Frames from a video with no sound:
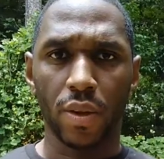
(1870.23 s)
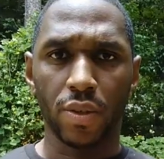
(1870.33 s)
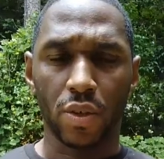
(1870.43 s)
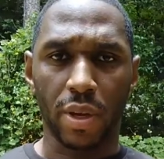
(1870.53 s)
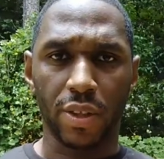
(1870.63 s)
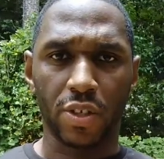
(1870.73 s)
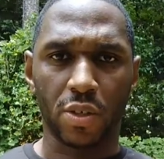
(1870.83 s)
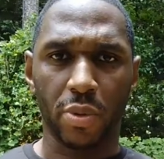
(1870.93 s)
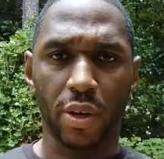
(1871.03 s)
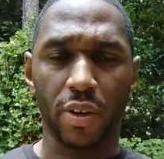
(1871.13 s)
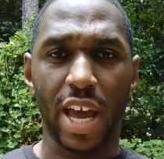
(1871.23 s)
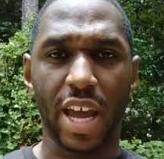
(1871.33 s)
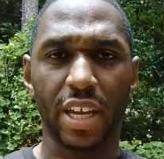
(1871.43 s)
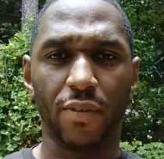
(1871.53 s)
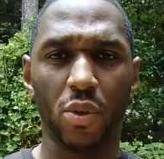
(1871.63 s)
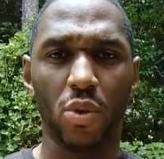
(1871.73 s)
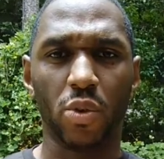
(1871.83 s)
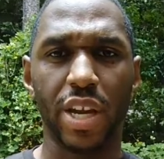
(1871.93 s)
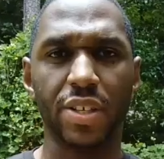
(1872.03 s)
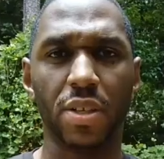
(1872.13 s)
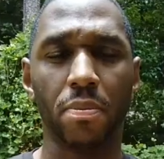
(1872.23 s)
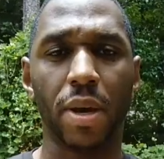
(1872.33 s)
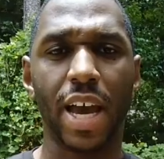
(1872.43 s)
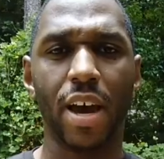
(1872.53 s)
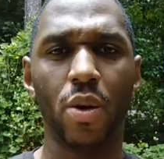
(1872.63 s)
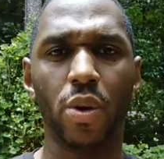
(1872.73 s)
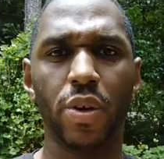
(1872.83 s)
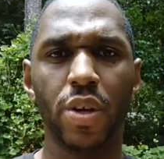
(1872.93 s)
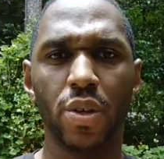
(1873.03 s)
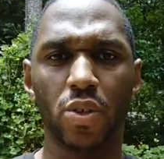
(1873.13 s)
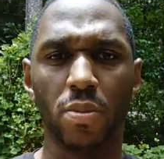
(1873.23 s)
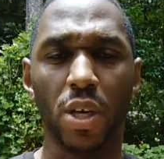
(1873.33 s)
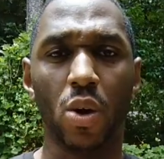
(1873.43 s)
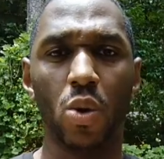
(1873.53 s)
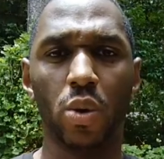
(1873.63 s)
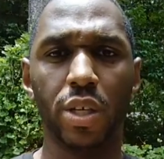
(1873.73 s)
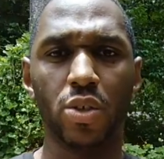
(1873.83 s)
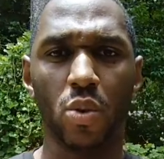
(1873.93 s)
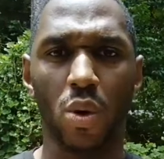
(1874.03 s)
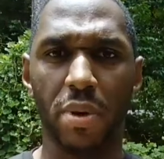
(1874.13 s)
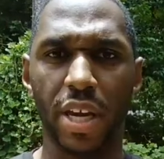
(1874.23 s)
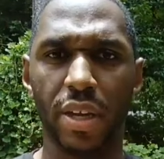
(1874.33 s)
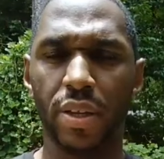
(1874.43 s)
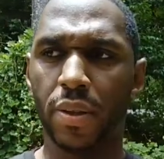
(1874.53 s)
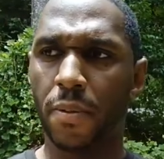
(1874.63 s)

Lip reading: So may the Spirit of God give you grace and power to be holy, to obey.